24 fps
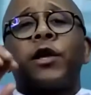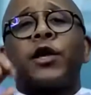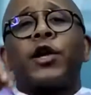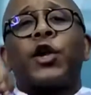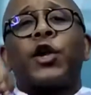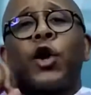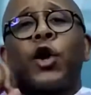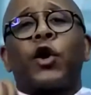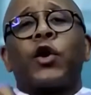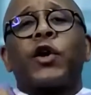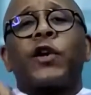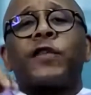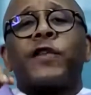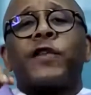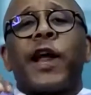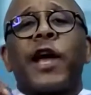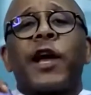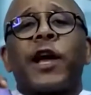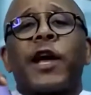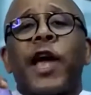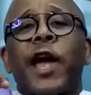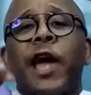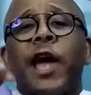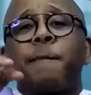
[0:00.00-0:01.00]
It's
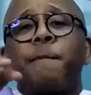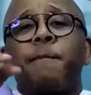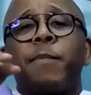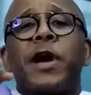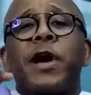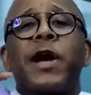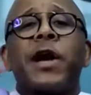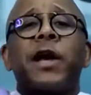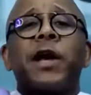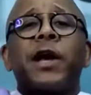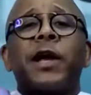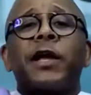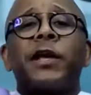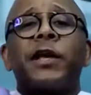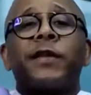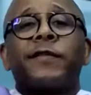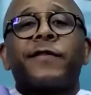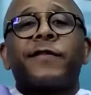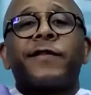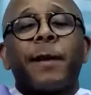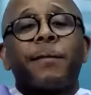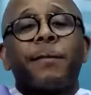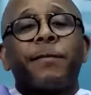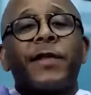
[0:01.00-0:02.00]
like amber. It's
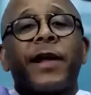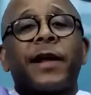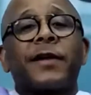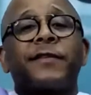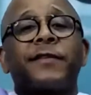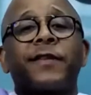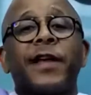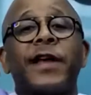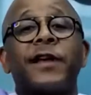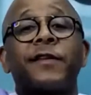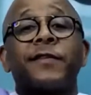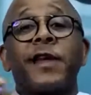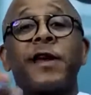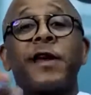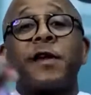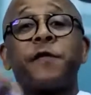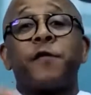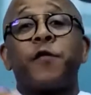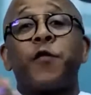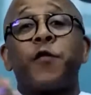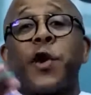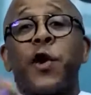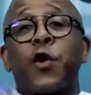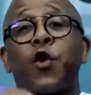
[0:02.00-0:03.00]
something that says if
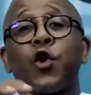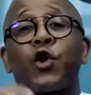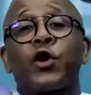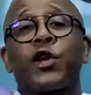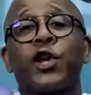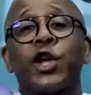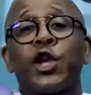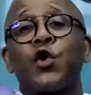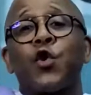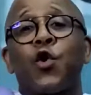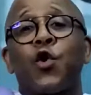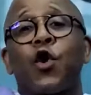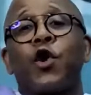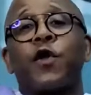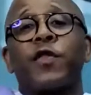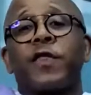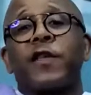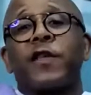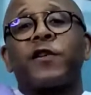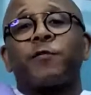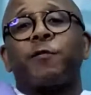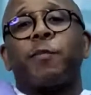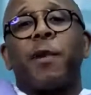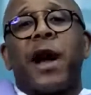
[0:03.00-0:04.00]
we continue on
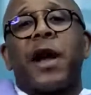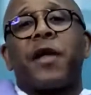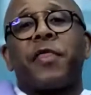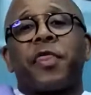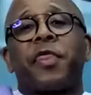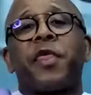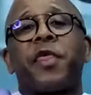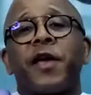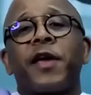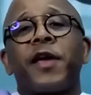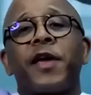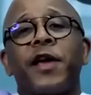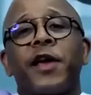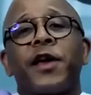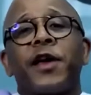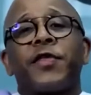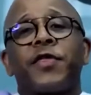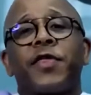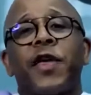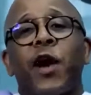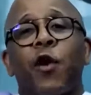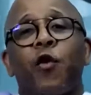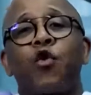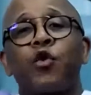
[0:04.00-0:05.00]
this path,
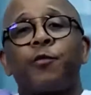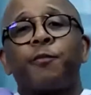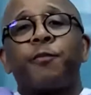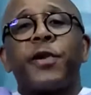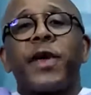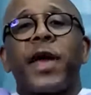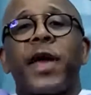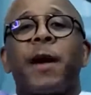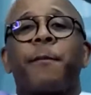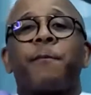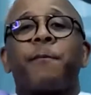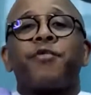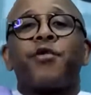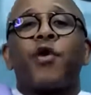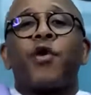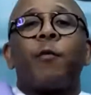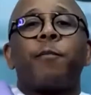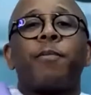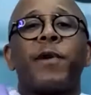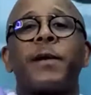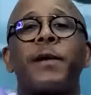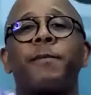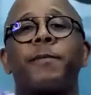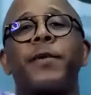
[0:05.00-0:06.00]
there could be a
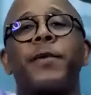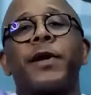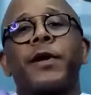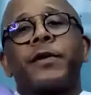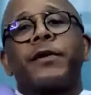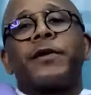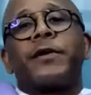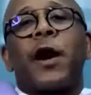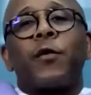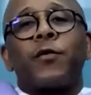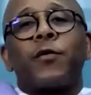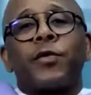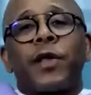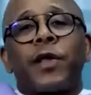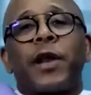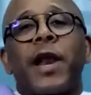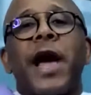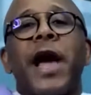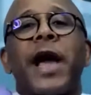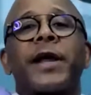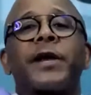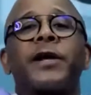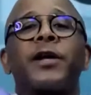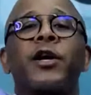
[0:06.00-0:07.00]
problem down the
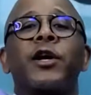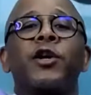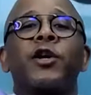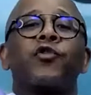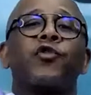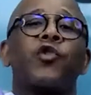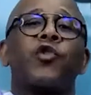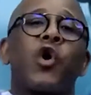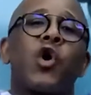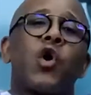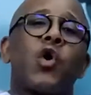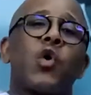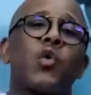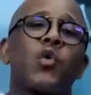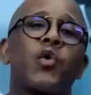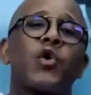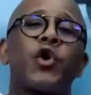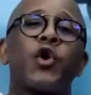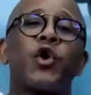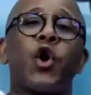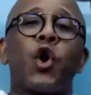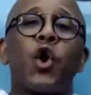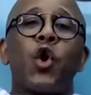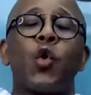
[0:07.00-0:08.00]
line. So,
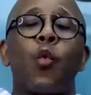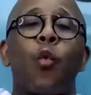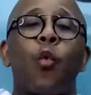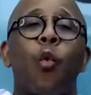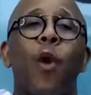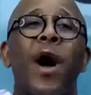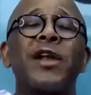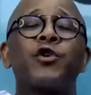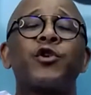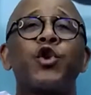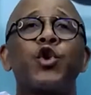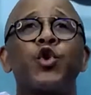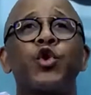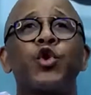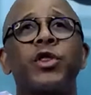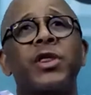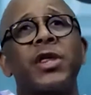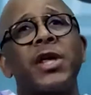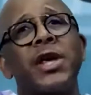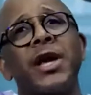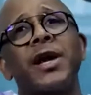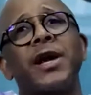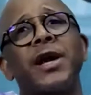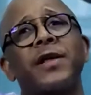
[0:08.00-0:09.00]
what do you
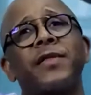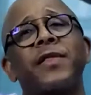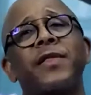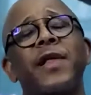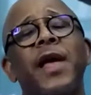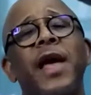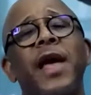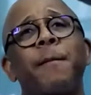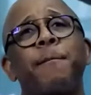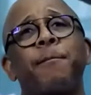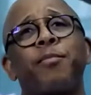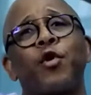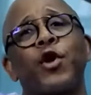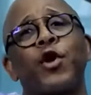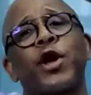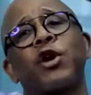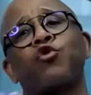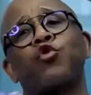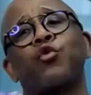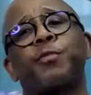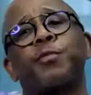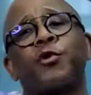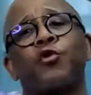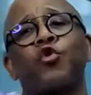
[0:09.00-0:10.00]
think employers
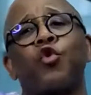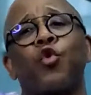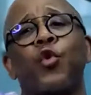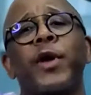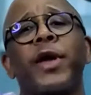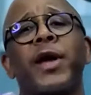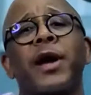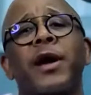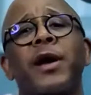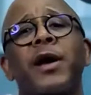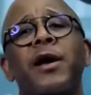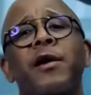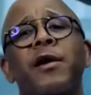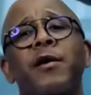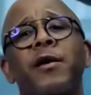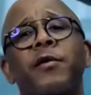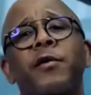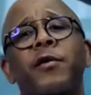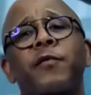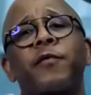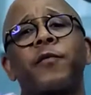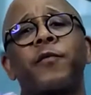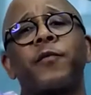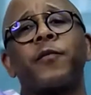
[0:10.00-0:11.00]
should be doing
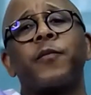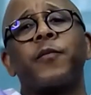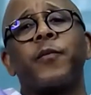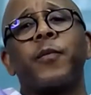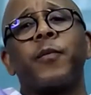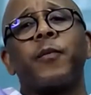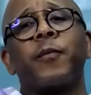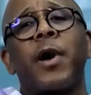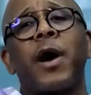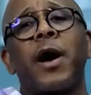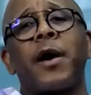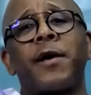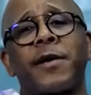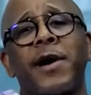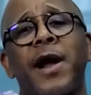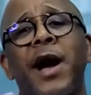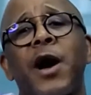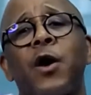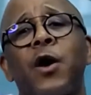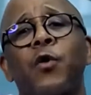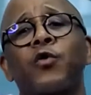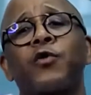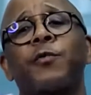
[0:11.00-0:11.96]
around?